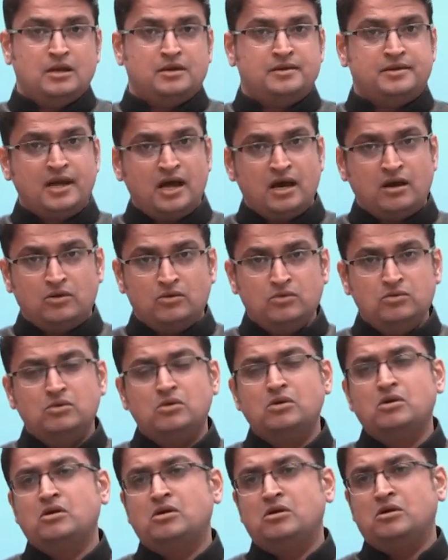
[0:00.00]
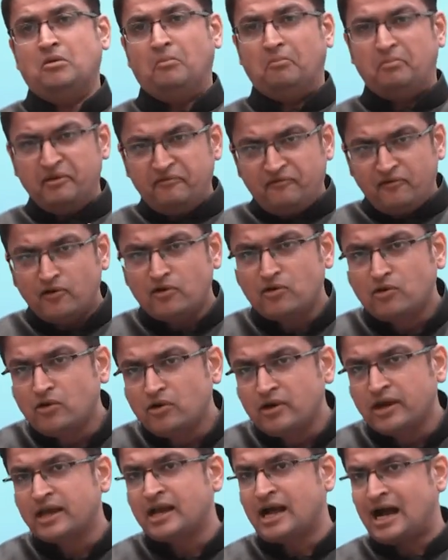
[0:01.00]
Now, before
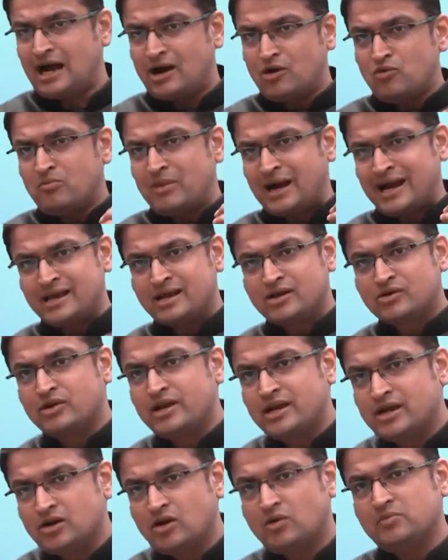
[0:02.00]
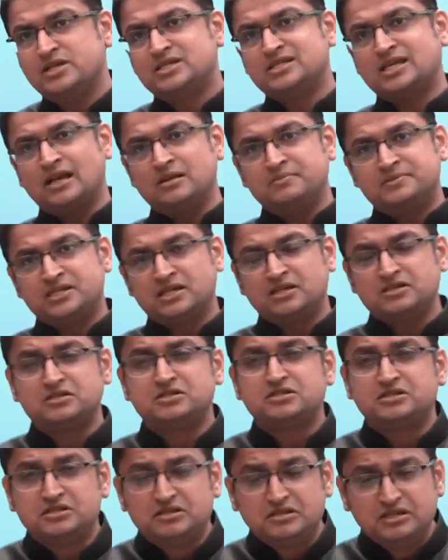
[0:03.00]
going how microeconomics helps us